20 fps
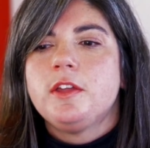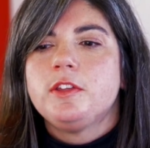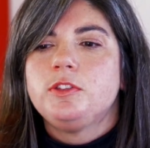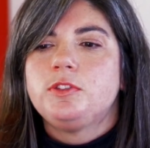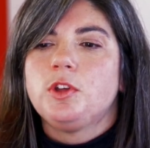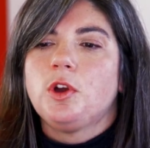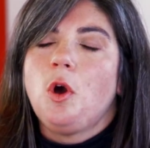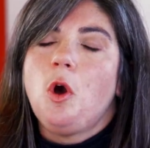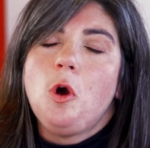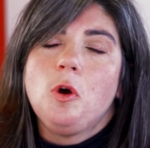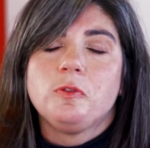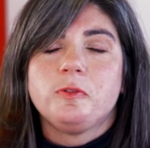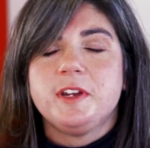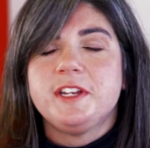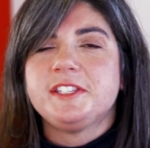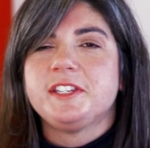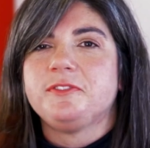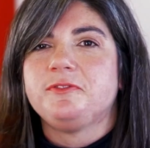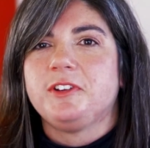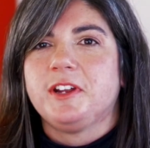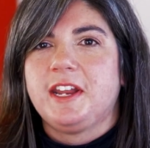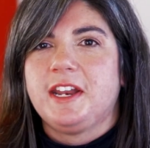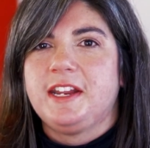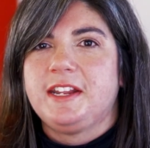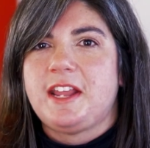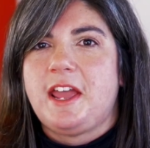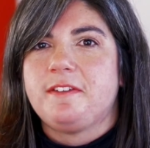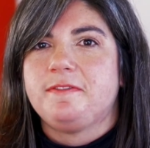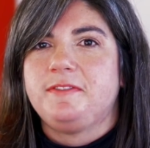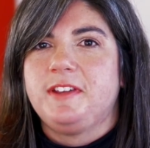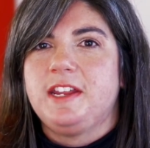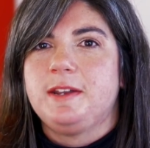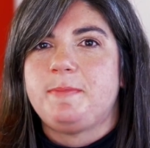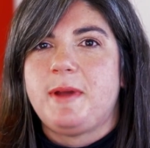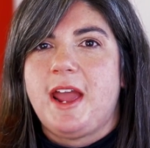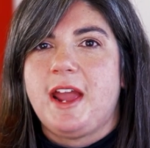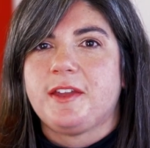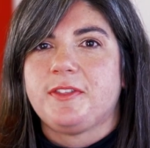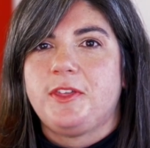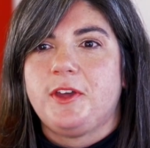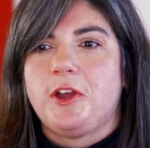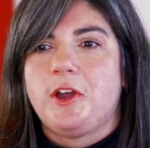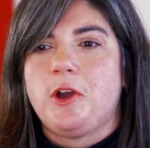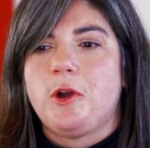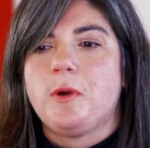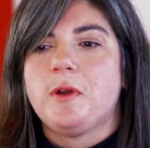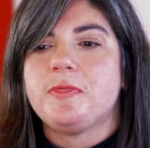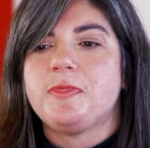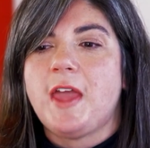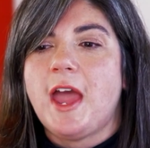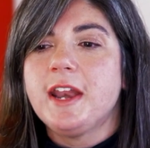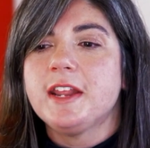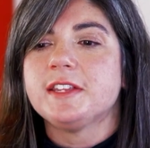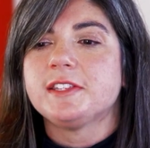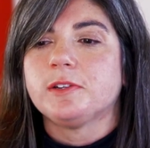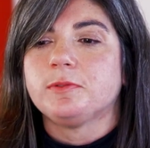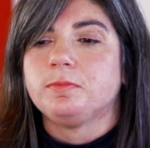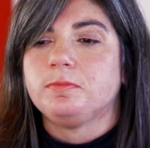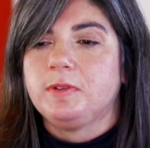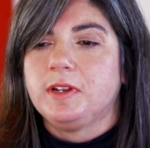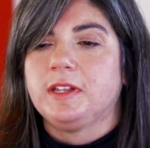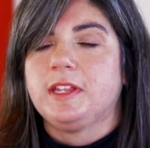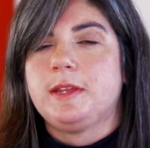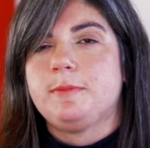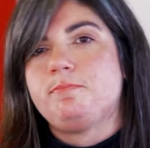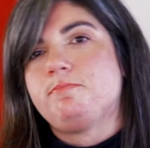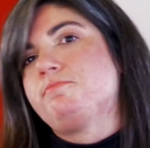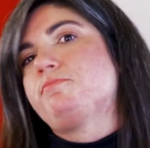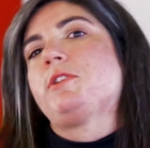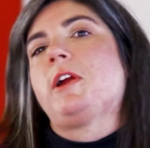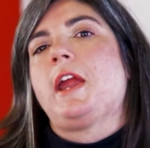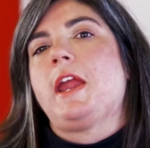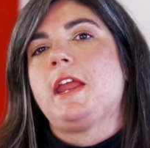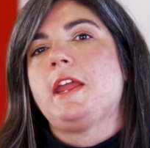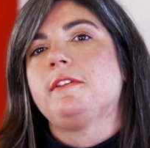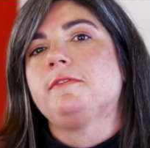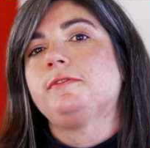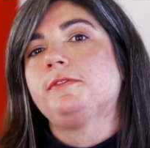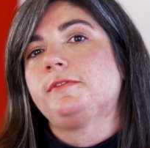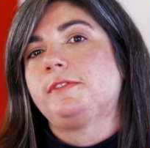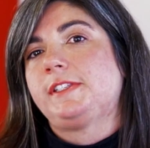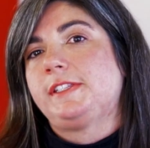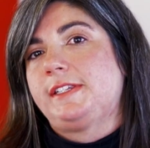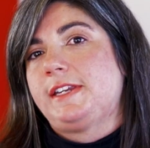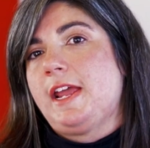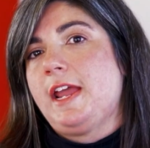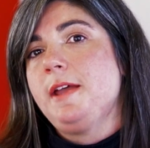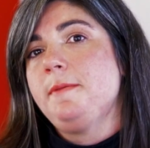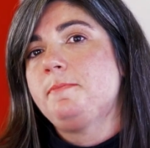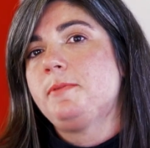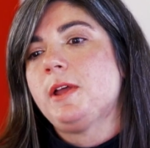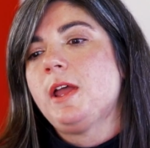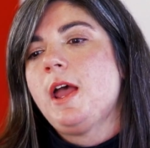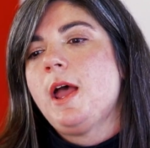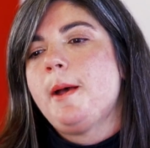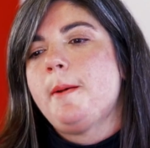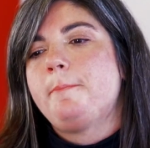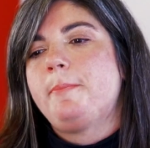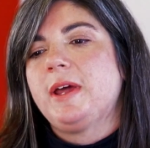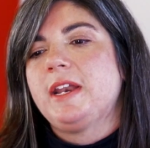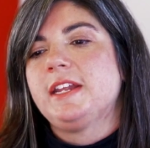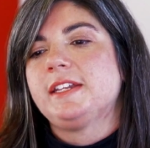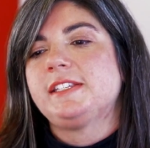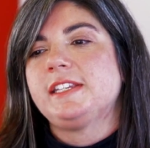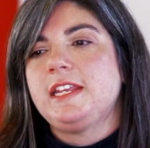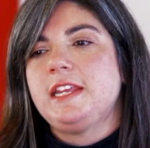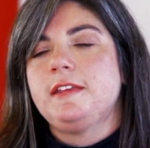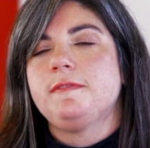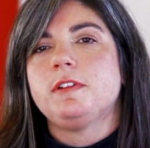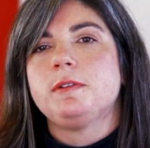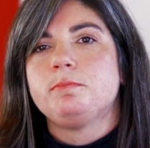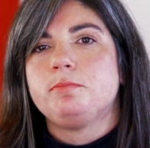The whole reason for getting that feedback, though, that is a really brave step, but it's even